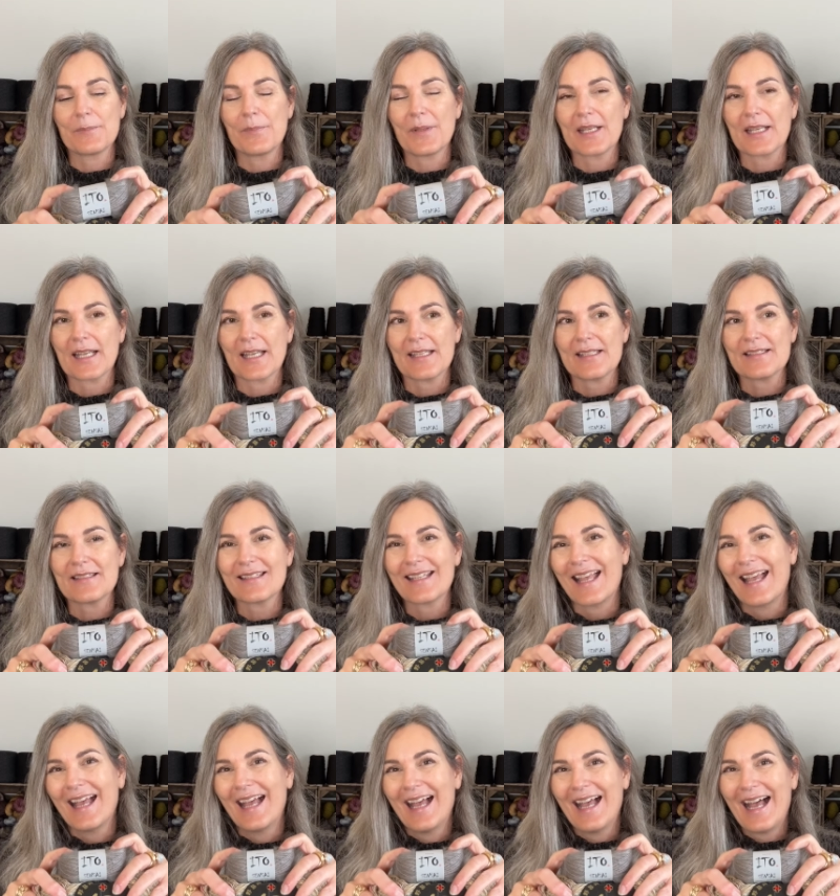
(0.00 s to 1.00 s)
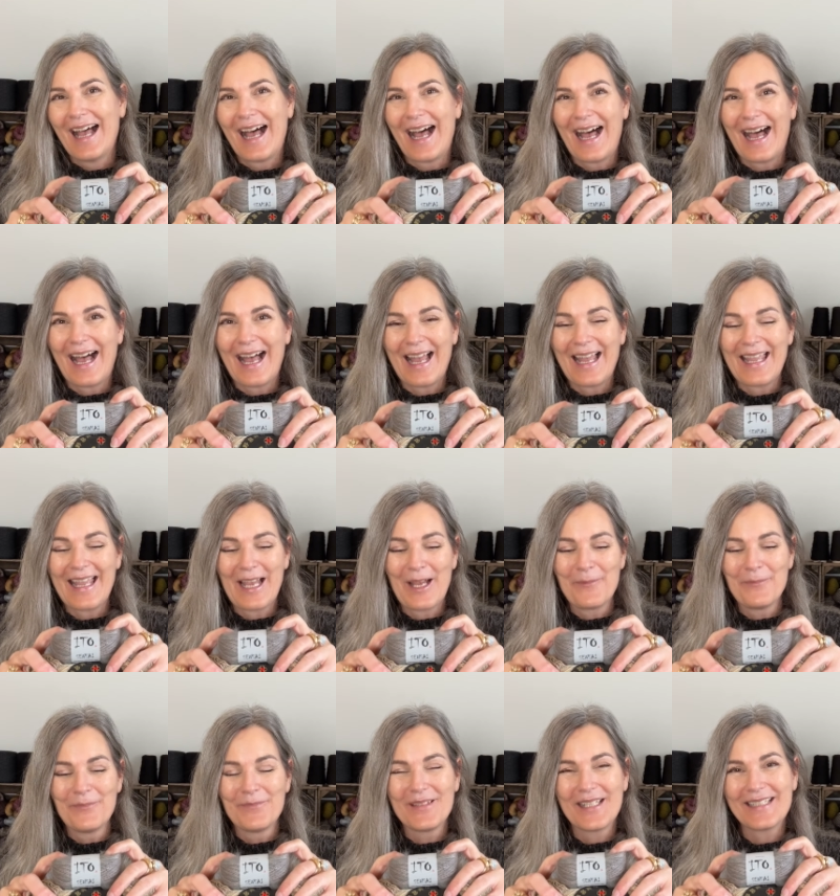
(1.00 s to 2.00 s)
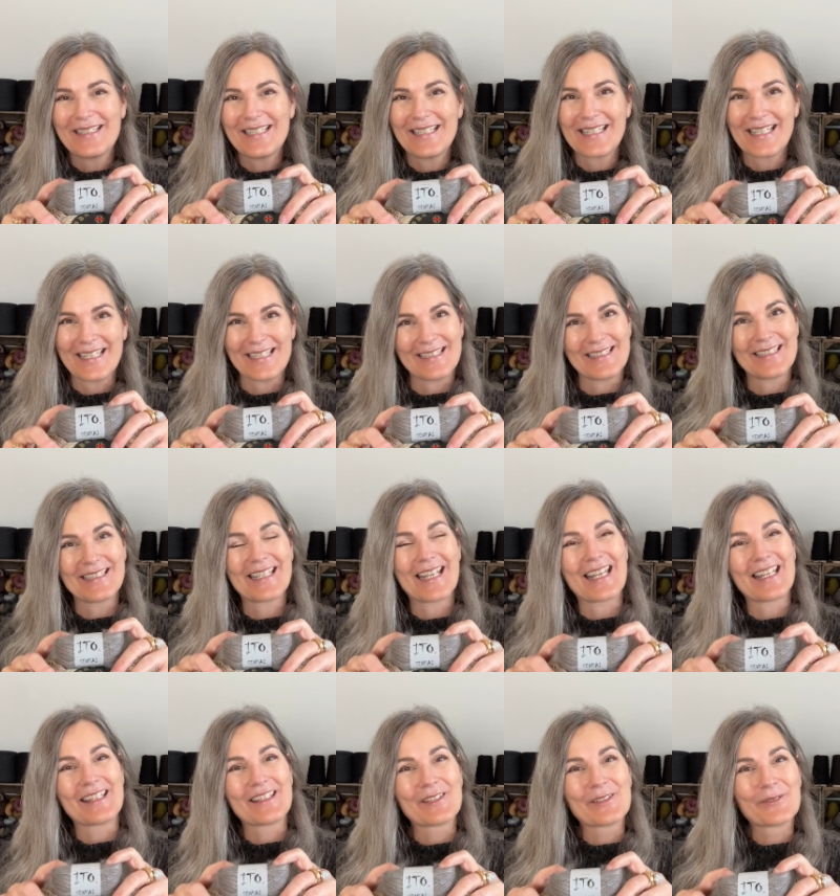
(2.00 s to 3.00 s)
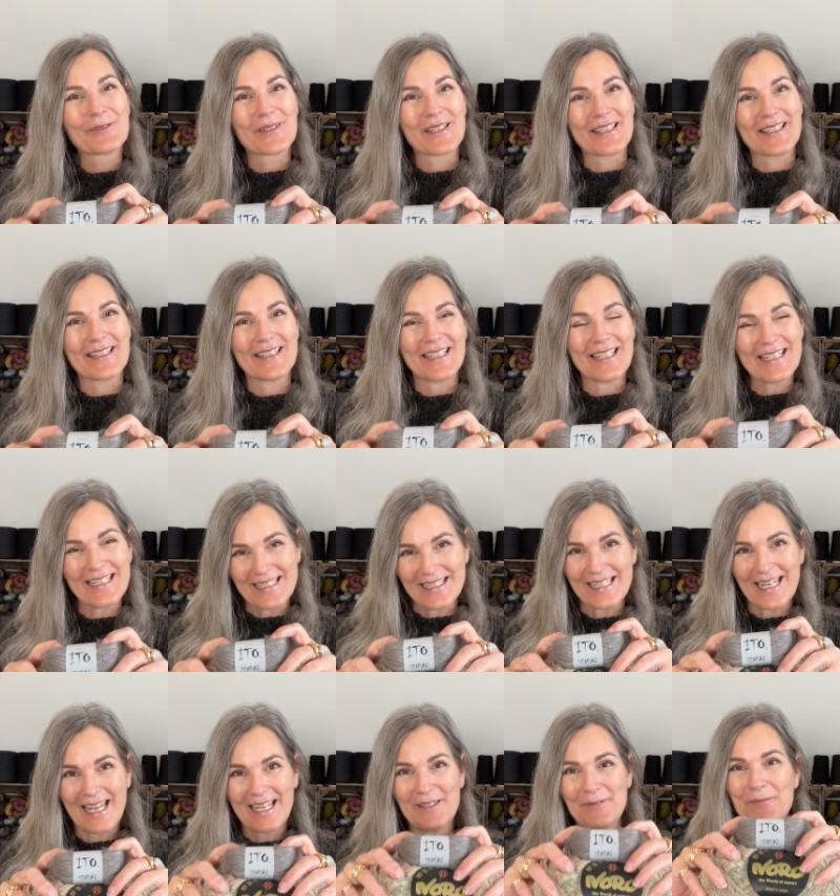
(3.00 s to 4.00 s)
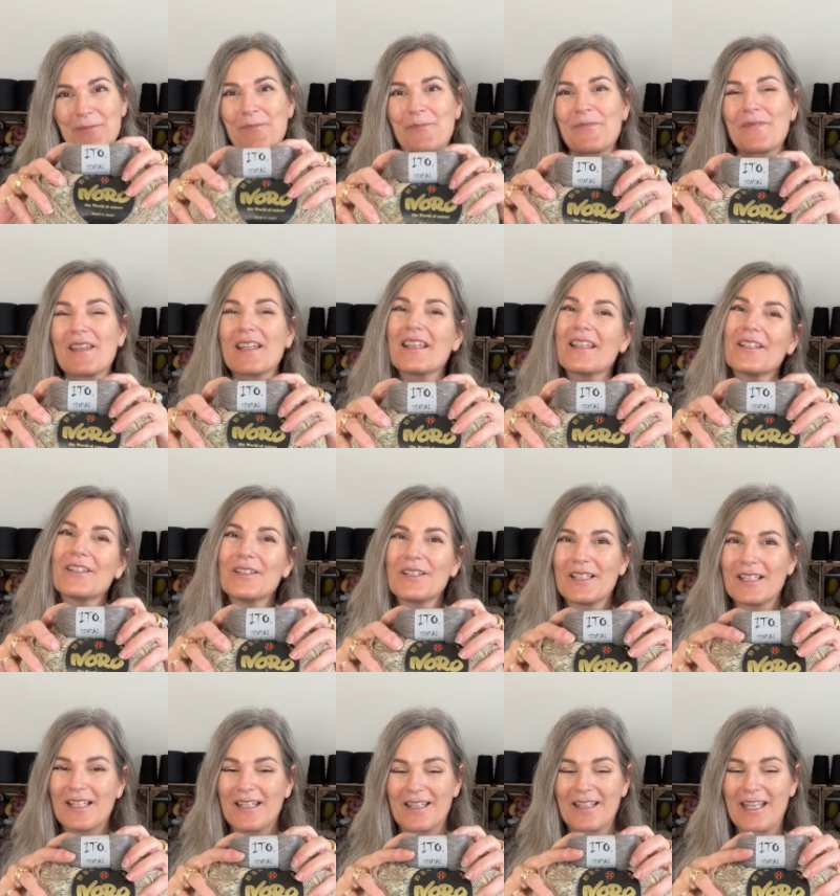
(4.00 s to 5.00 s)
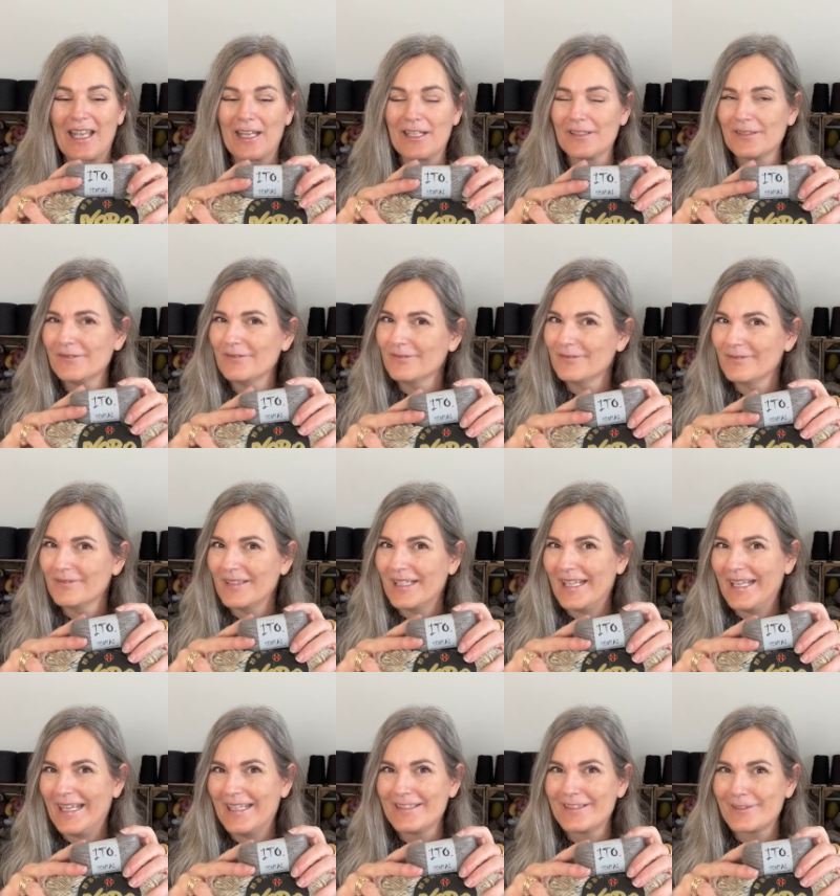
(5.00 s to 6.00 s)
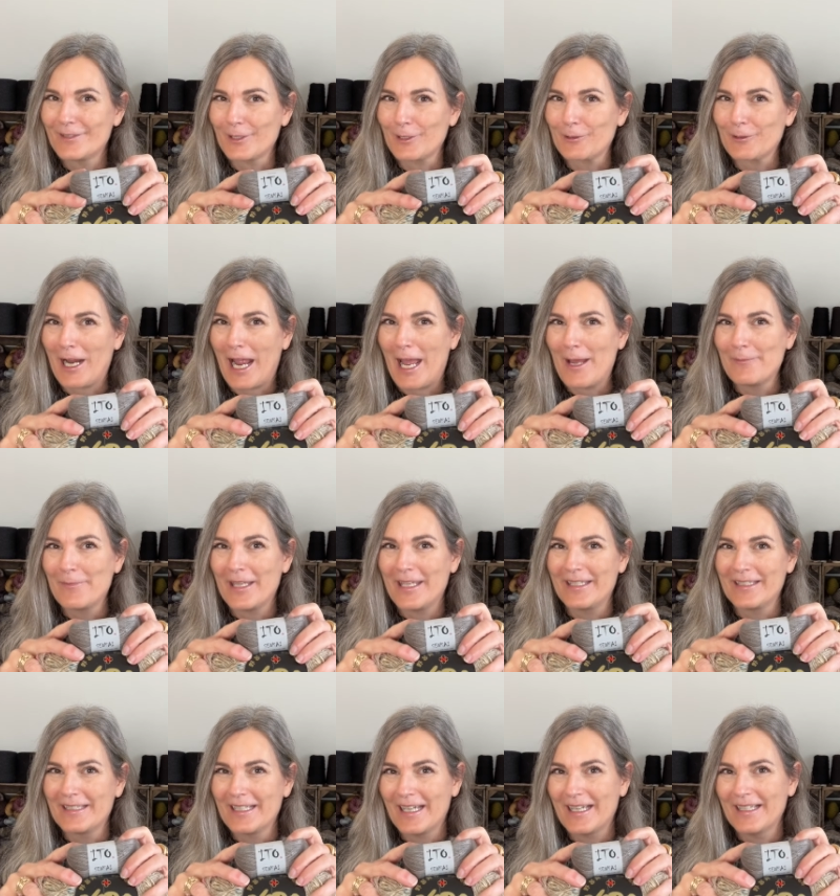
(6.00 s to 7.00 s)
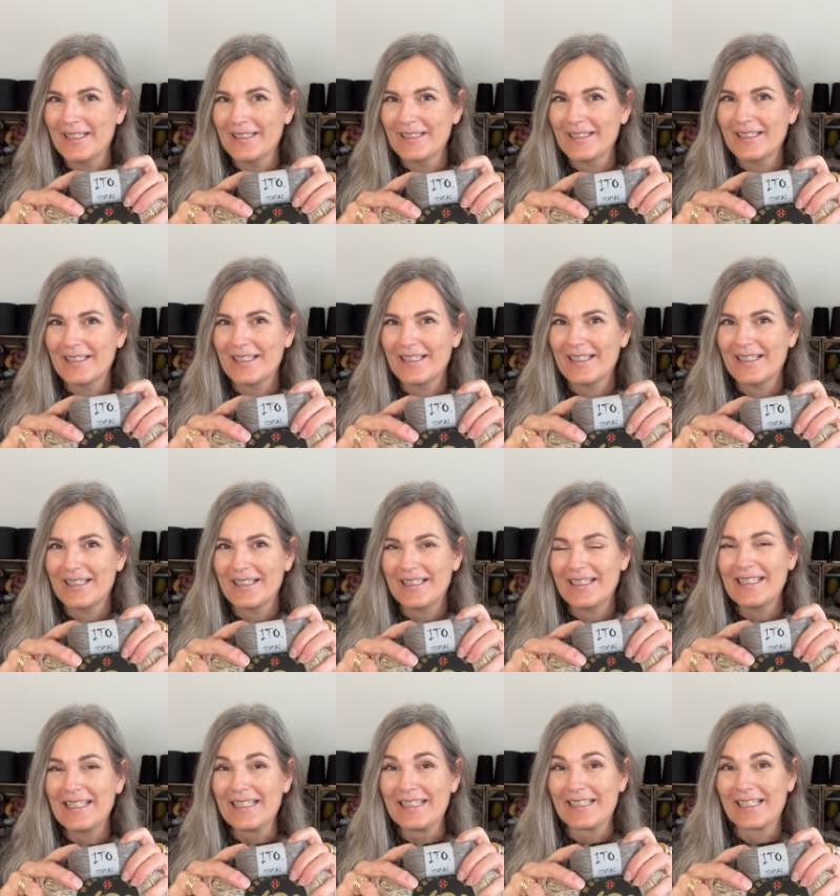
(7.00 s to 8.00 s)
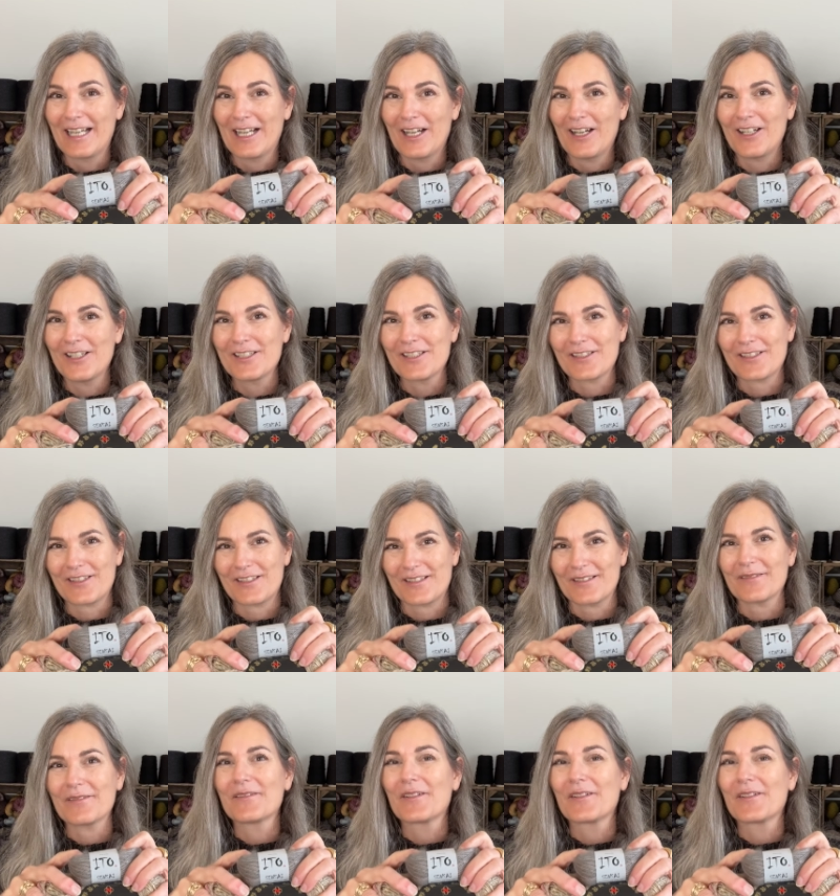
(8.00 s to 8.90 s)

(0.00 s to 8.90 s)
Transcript: because I am knitting it together with Ina. Again, Instagram Ina, uh, Ina Holst,